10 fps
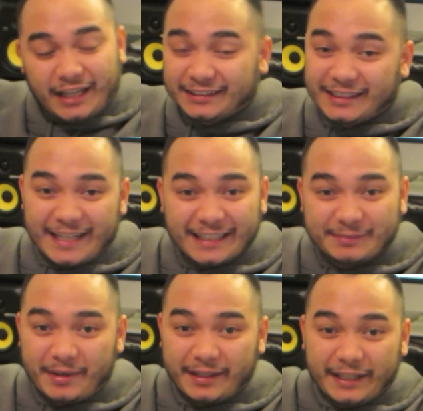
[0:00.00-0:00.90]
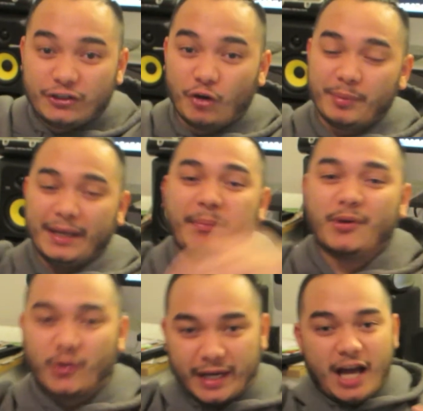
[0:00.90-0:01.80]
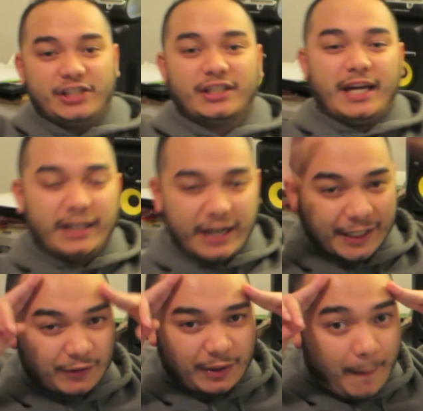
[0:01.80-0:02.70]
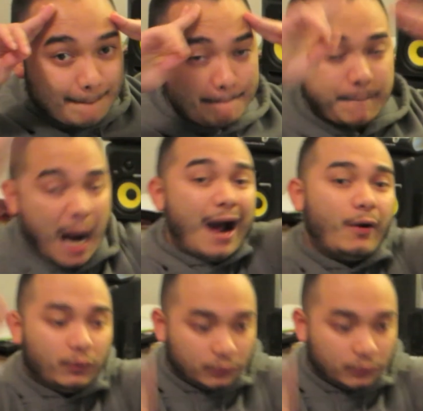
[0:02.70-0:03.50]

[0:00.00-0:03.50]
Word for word: see you next Monday. Don't be a hypocrite. Educate the ignorant. Pow!